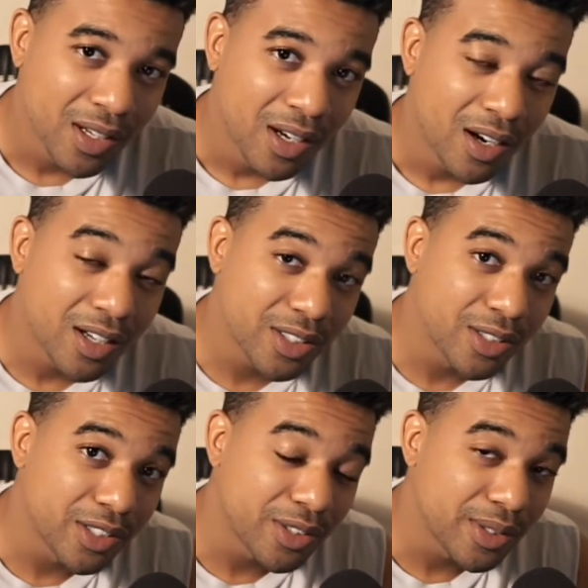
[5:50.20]

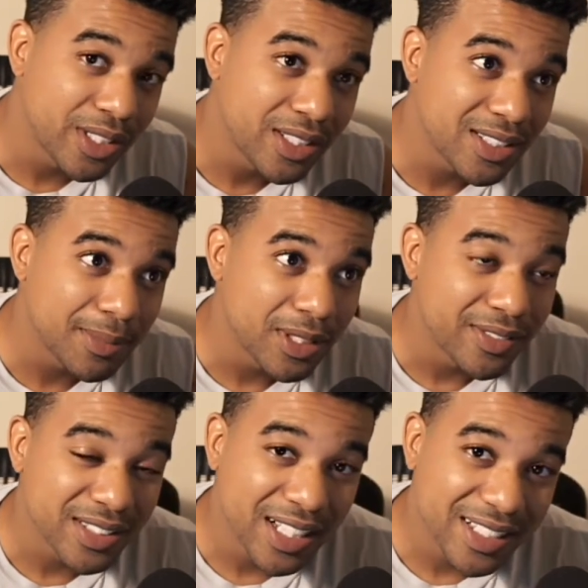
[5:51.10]
R33s, I believe
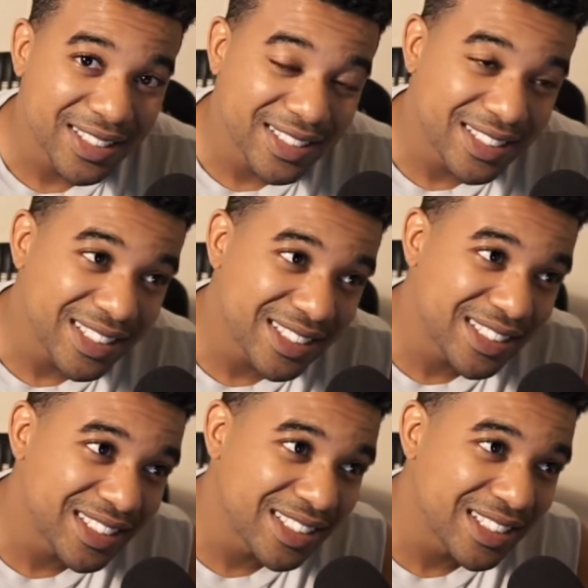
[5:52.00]
it's 96
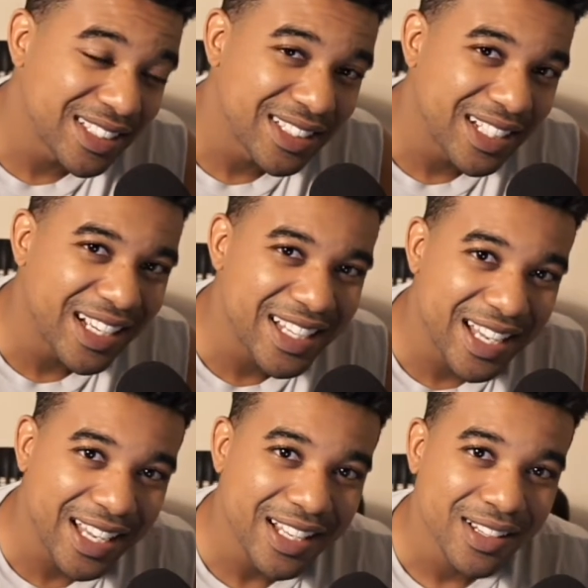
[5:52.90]
to
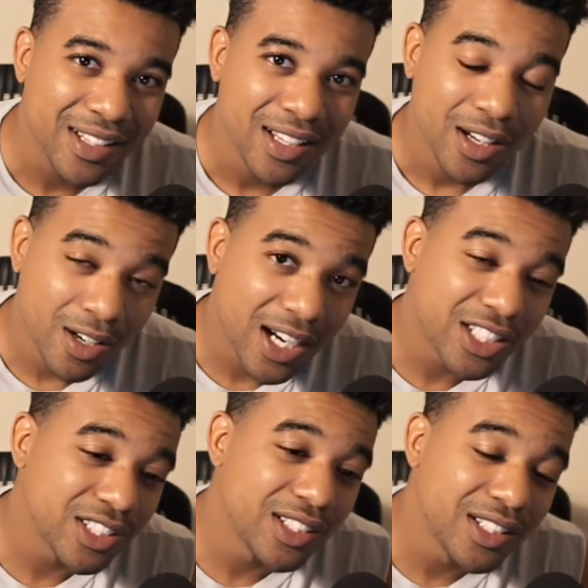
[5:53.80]
98, are
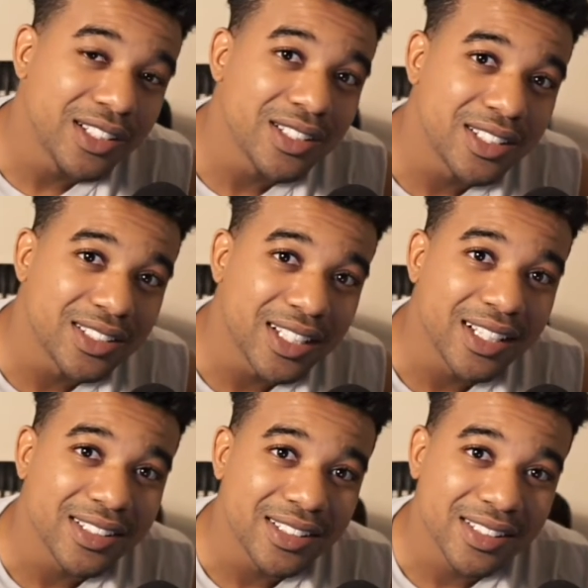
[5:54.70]
actually legal in the
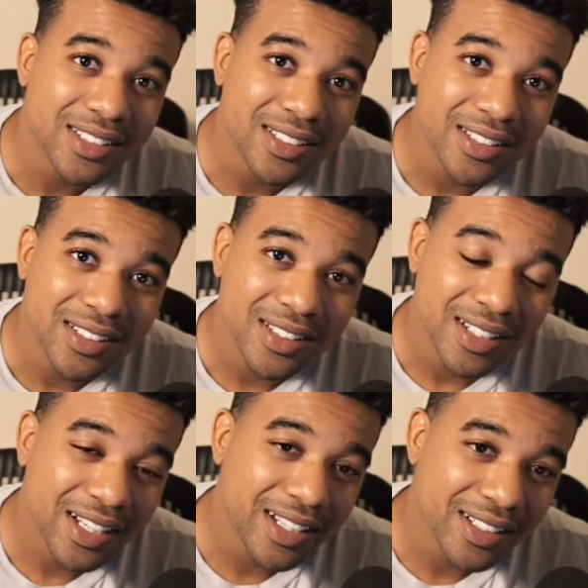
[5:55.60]
States.
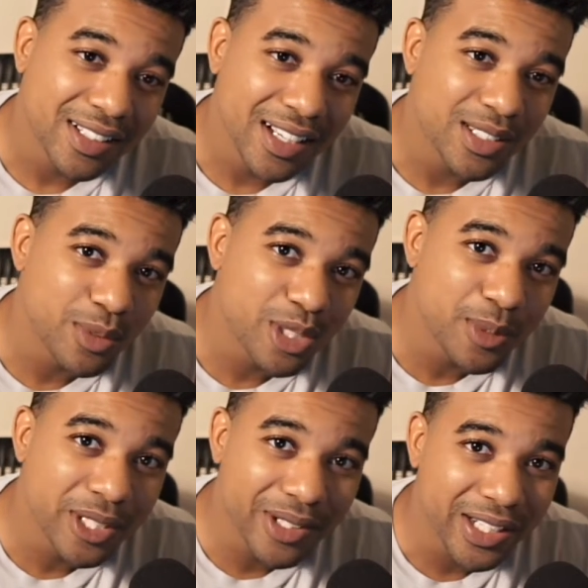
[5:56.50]
Like as we
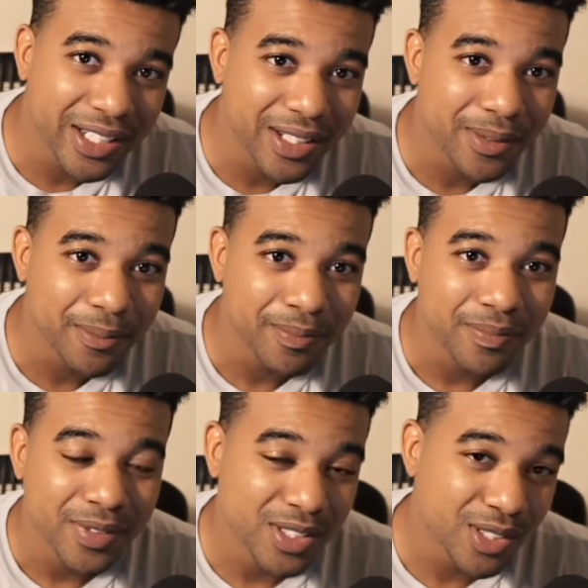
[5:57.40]
speak right now,
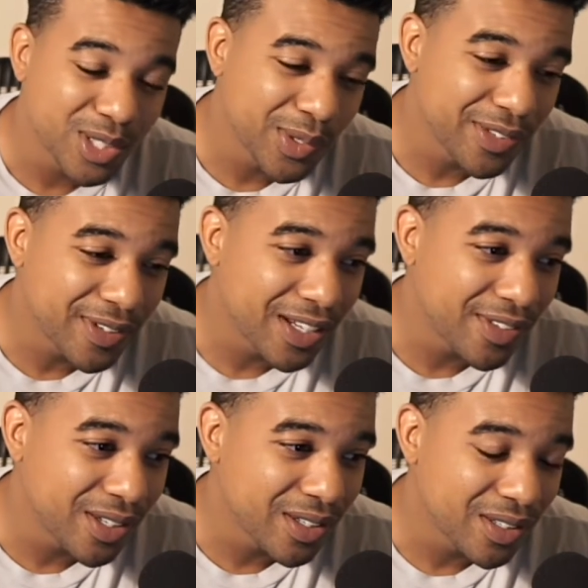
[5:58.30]
there's no
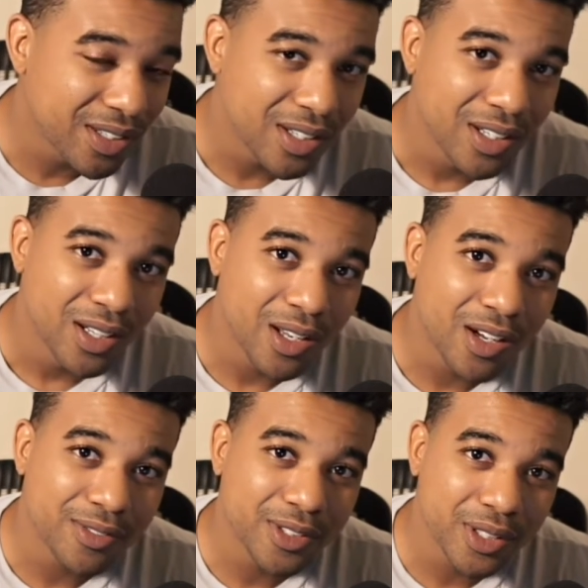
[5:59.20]
25-year
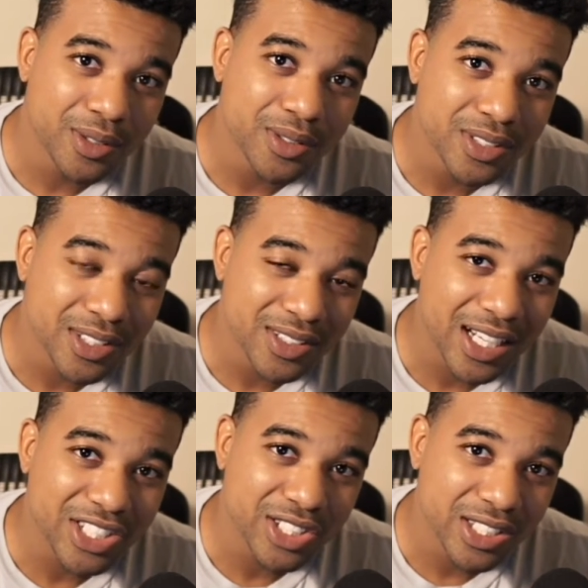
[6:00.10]
law for those. There's
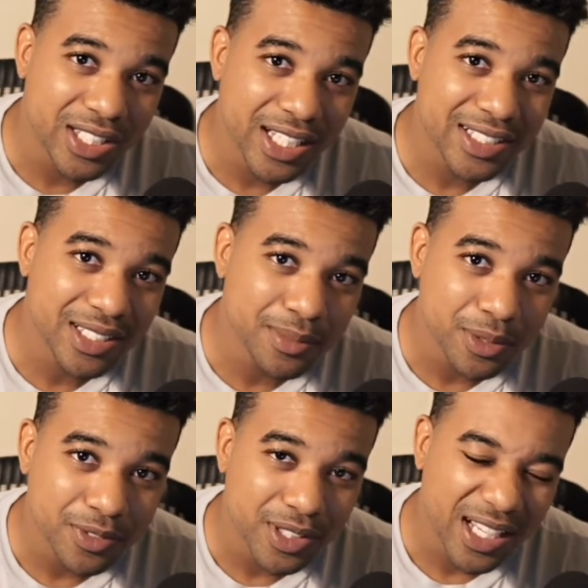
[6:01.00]
actually an exception
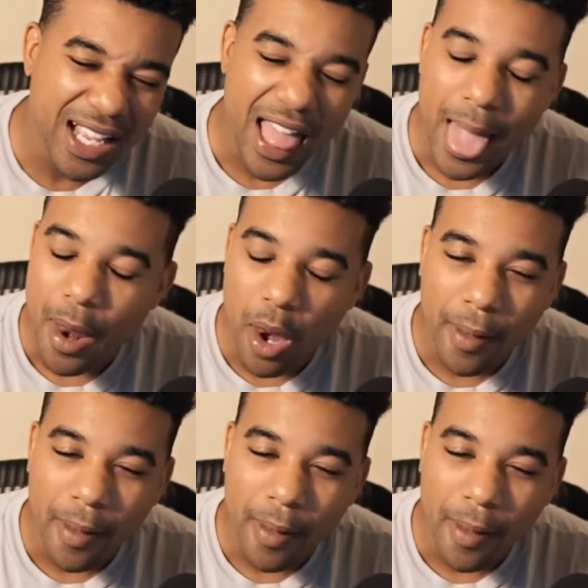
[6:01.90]
for that.